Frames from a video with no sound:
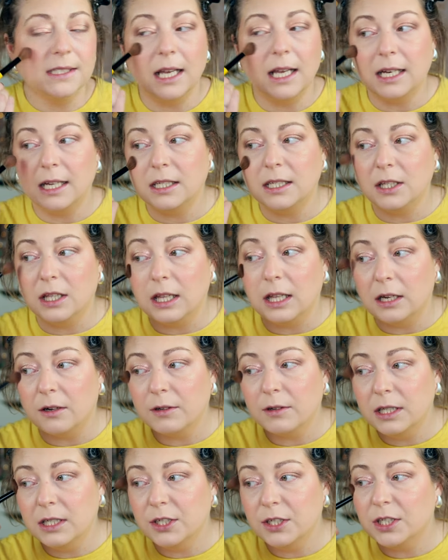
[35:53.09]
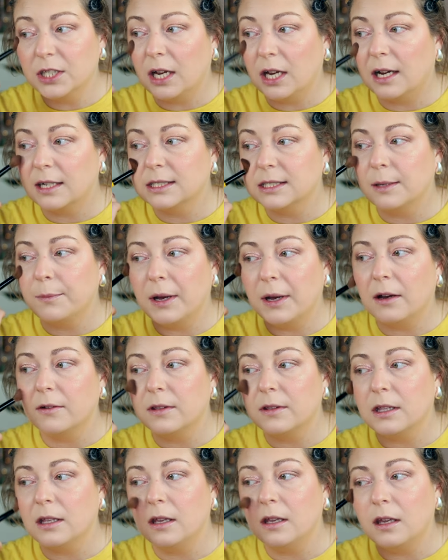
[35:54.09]
And it literally just talks
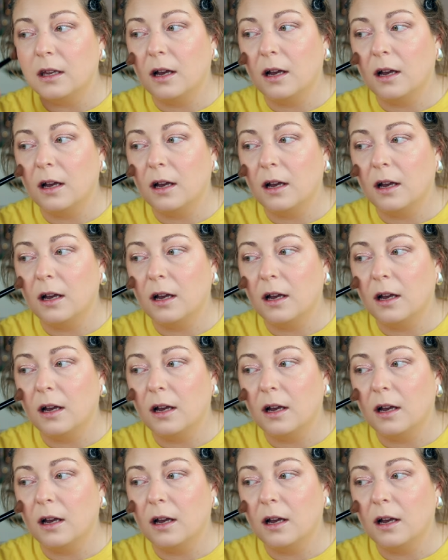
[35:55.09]
about the